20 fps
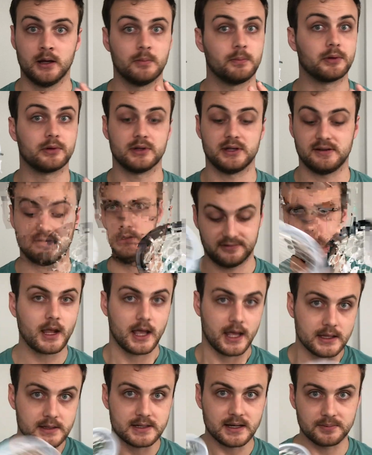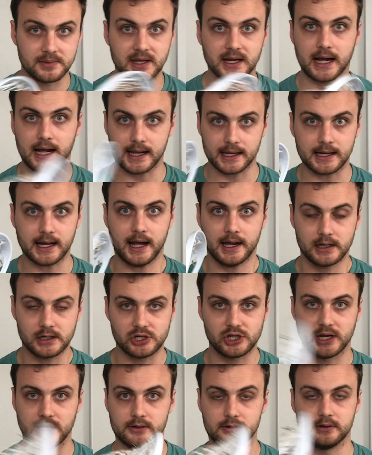belief and something I kind of
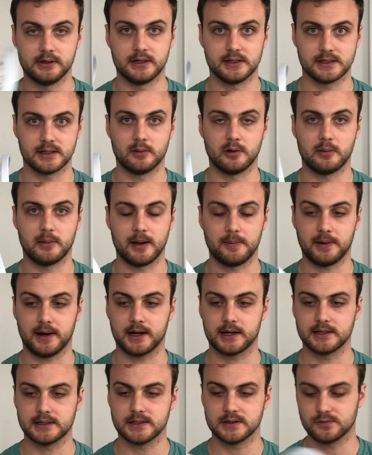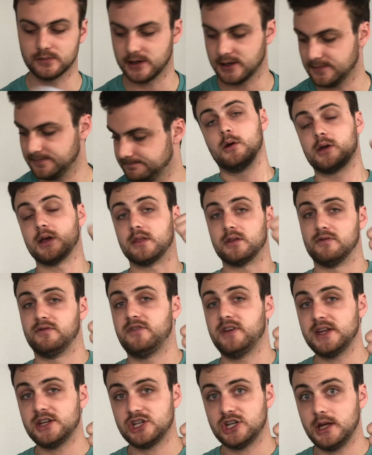channel into some of my pockets as well. Okay, so
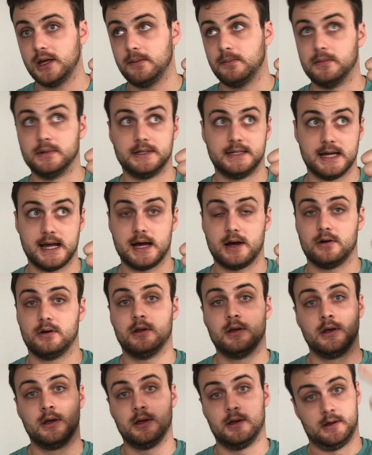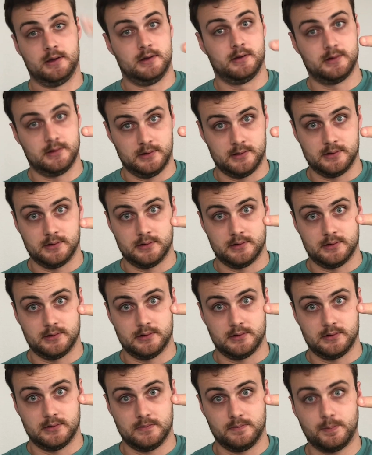face shape, down.
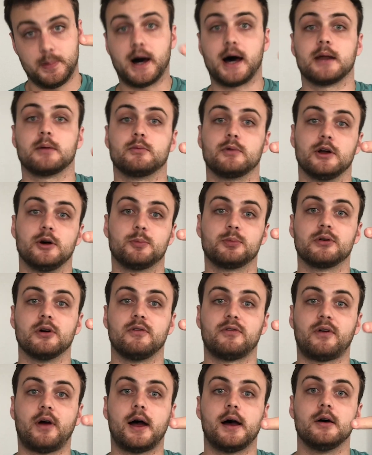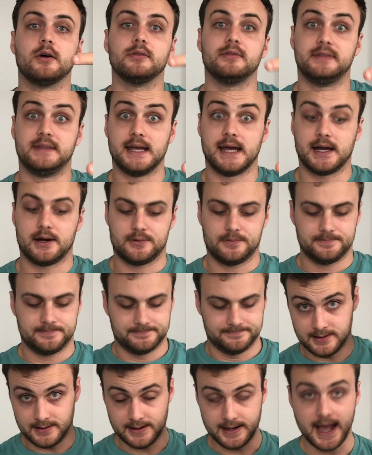Bottom rail profile, down.
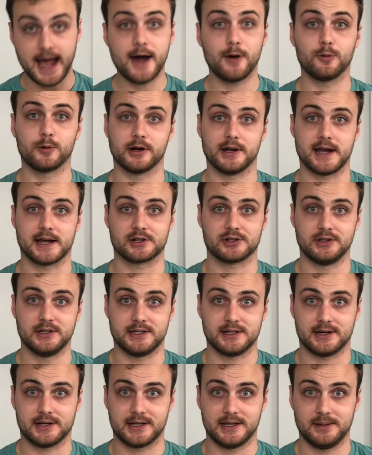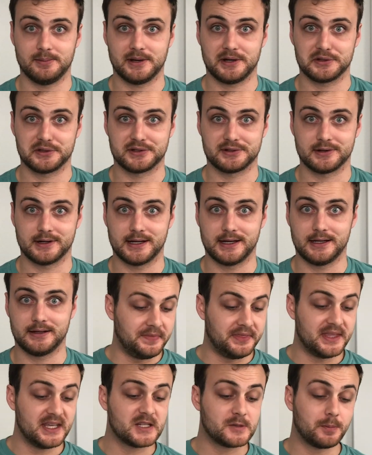Now we're actually talking about stringing.
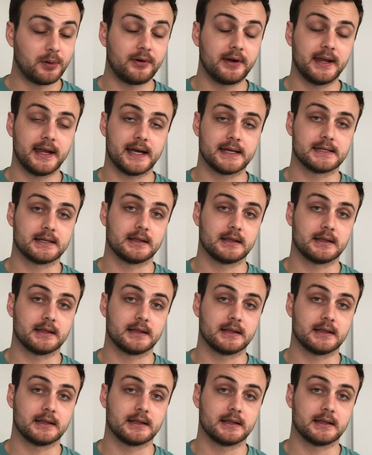This point has a